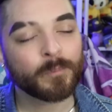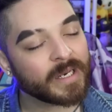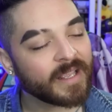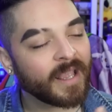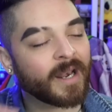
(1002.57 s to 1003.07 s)
But
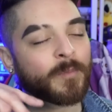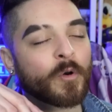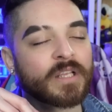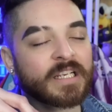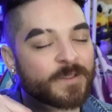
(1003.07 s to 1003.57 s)
again, I'm
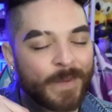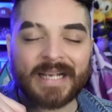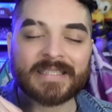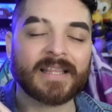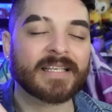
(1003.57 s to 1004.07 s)
holding
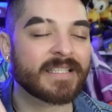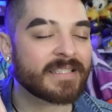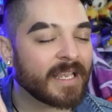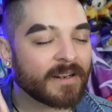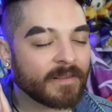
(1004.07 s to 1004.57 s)
space that this is
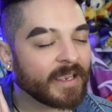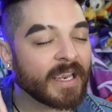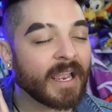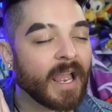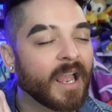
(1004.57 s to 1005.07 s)

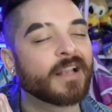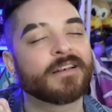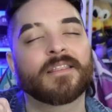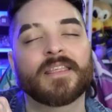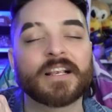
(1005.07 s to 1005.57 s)
Italy
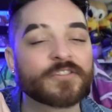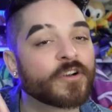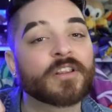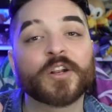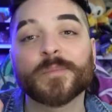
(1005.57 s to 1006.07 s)
and things are a
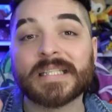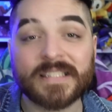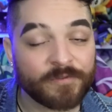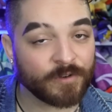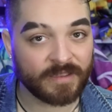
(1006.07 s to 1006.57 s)
little bit
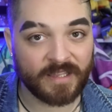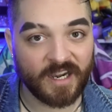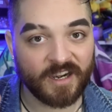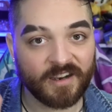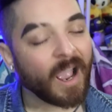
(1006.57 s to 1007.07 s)
different there.